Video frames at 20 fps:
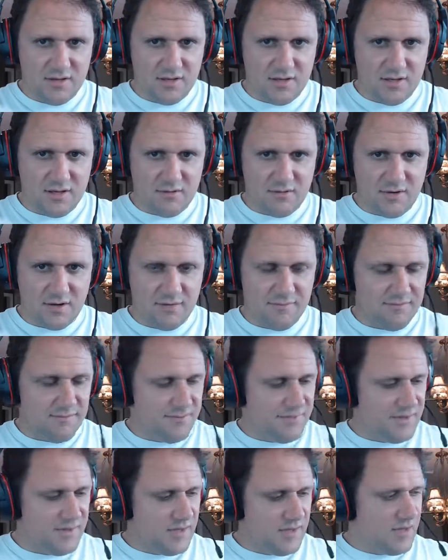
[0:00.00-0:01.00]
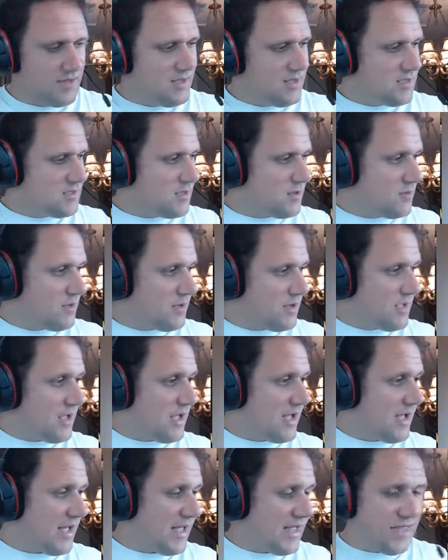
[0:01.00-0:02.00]
All right. So anyway,
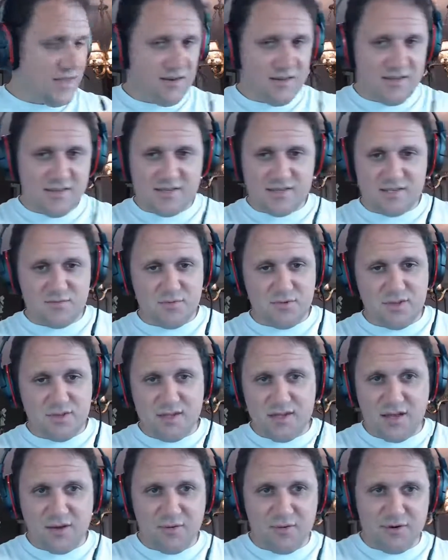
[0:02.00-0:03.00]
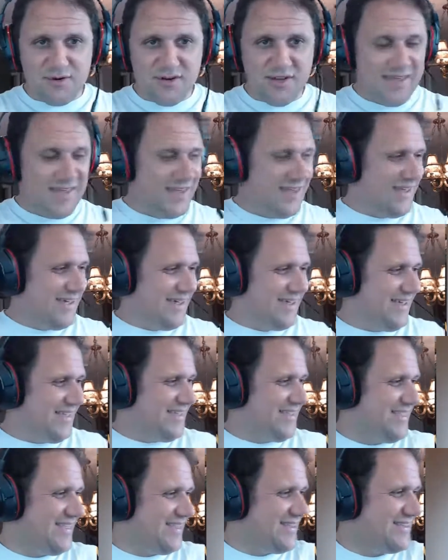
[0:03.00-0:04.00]
this is really awkward.
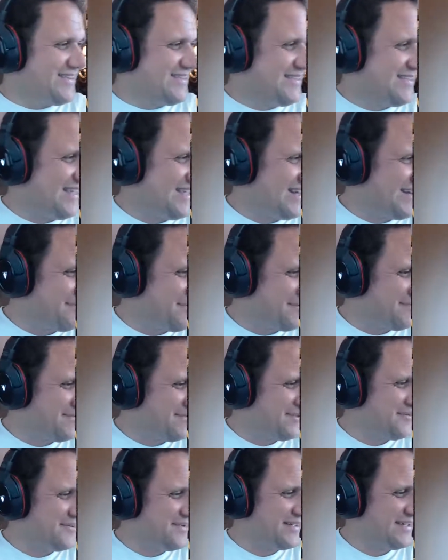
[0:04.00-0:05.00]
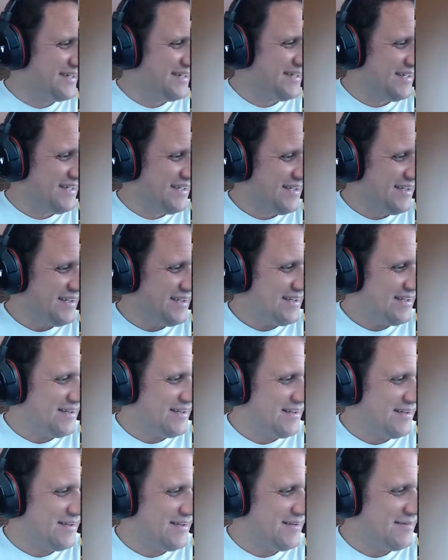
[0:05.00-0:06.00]
This setup I'm doing,
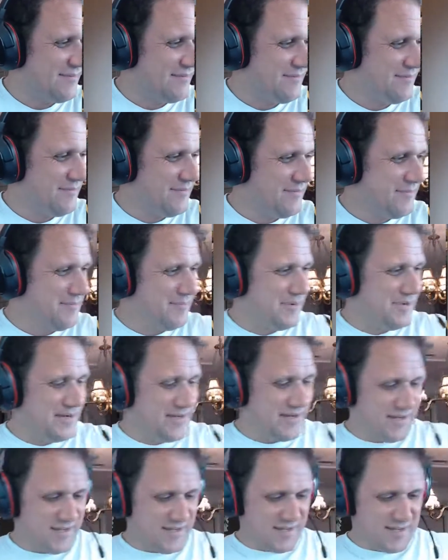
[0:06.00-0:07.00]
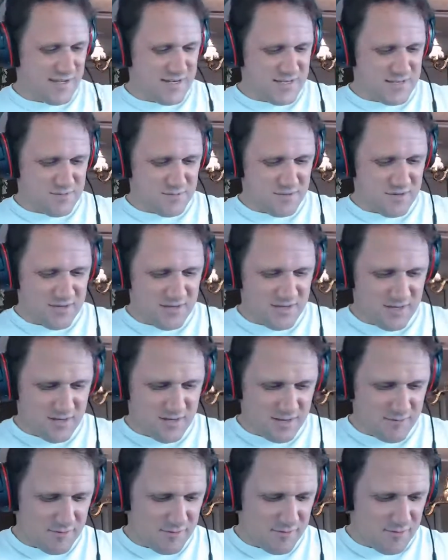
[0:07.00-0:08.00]
but I just wanted, I'm
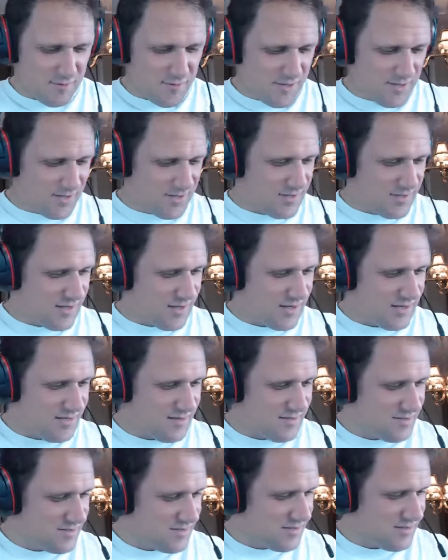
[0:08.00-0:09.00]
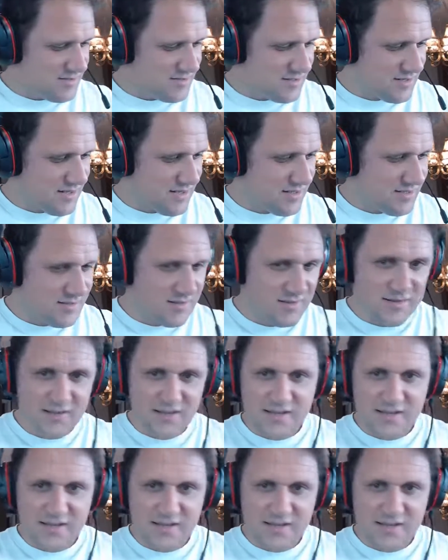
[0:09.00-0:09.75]
going to be painting tonight,